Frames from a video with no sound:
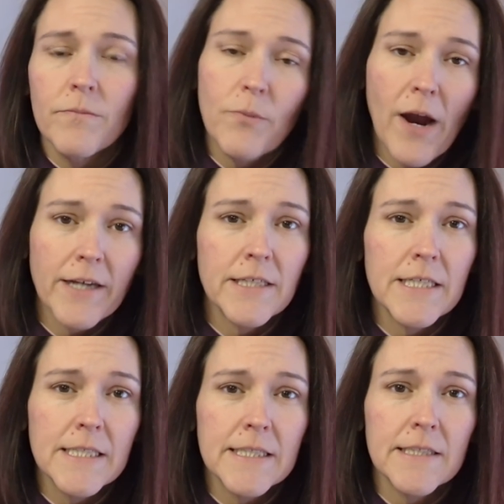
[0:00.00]

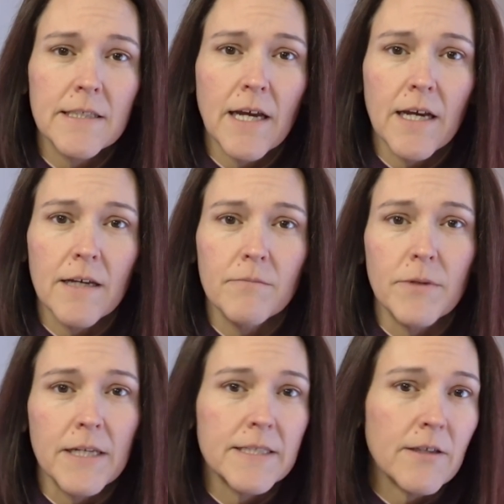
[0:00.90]
practice
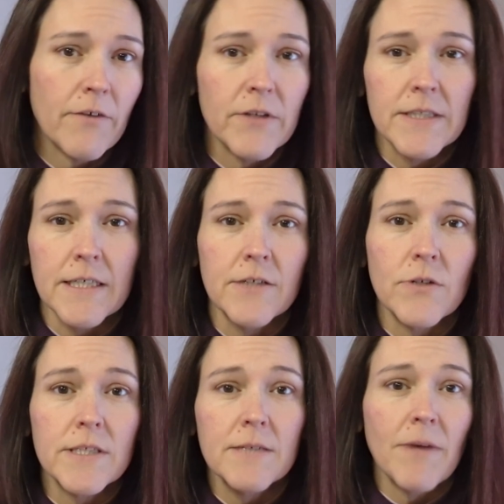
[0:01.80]
because obviously you
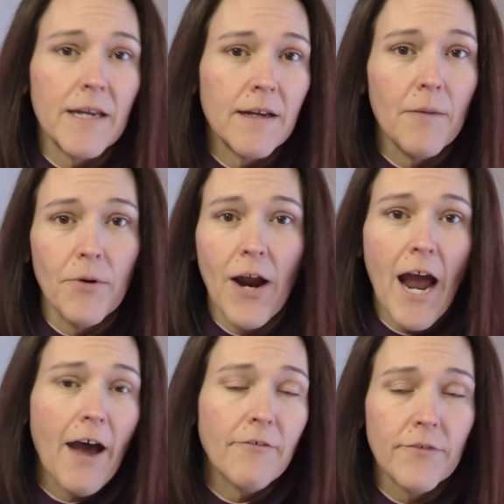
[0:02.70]
can see my upper
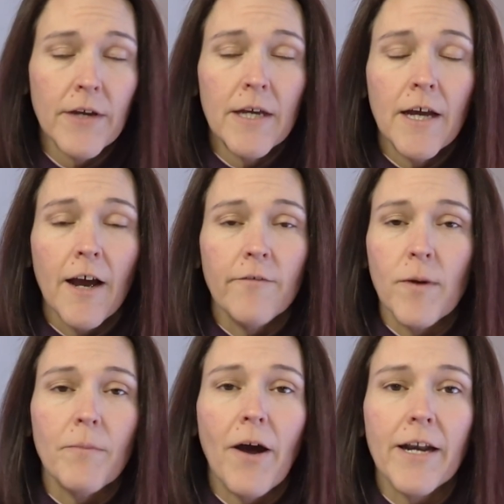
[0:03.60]
half of
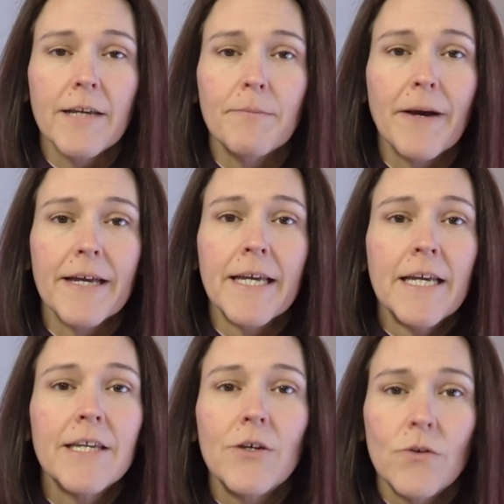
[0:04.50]
my body, but
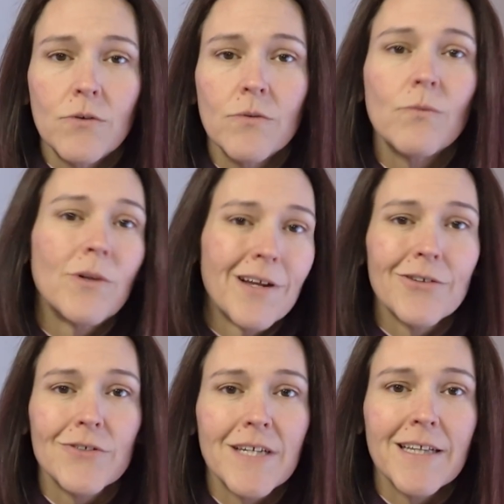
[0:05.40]
you will
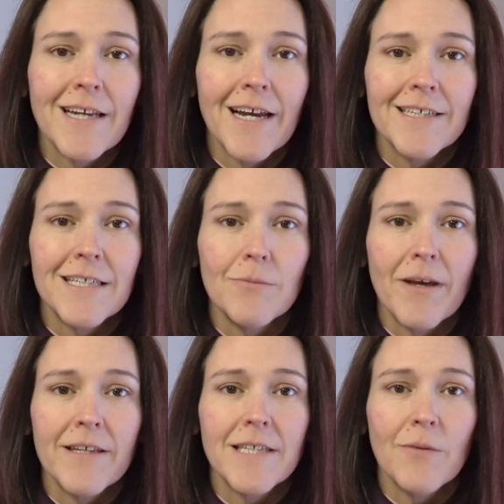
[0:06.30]
understand the idea by
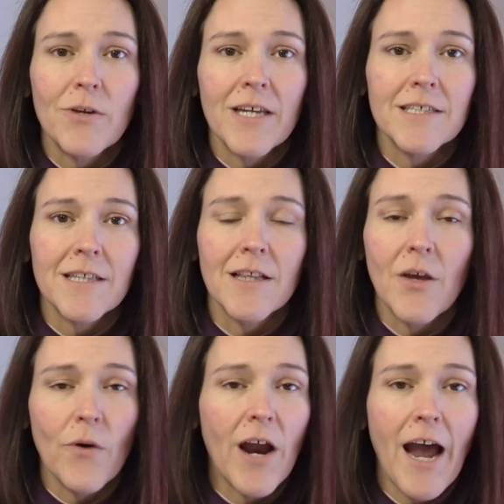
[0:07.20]
the time we get to the
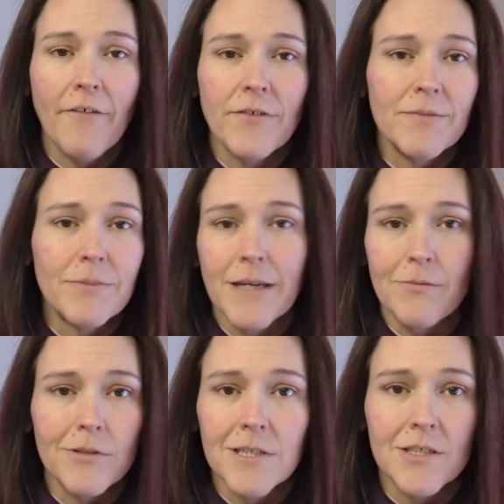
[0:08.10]
lower half and be
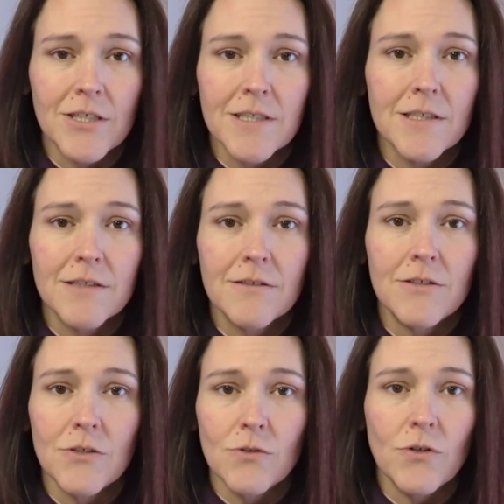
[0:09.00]
able to just
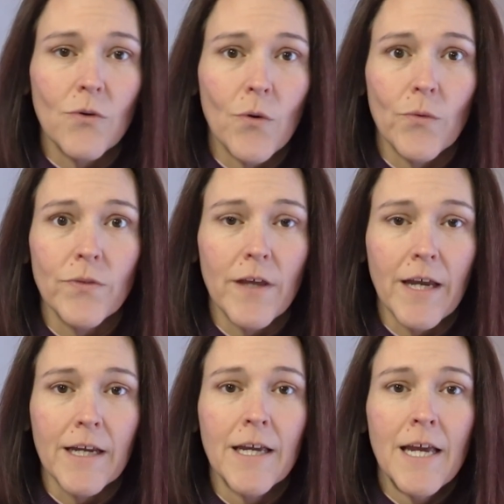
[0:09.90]
do your own
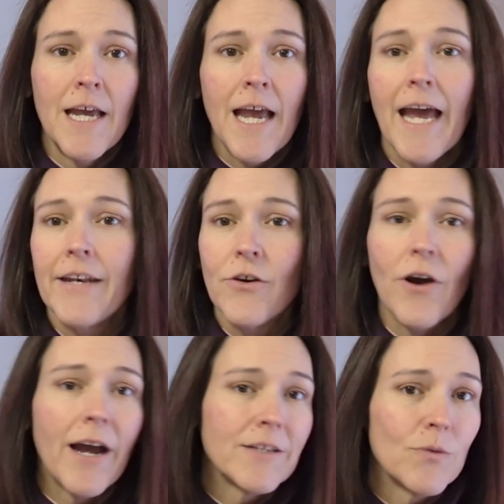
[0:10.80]
thing. And your
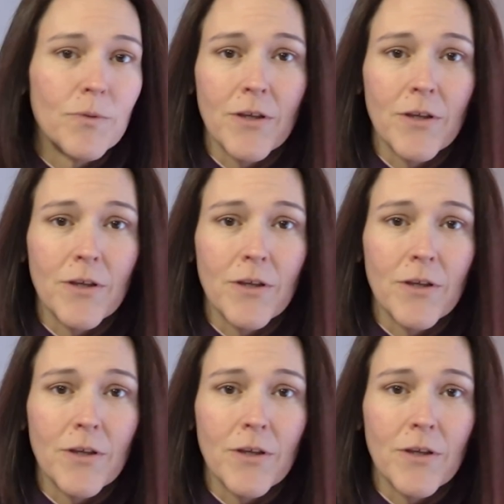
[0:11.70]
eyes will be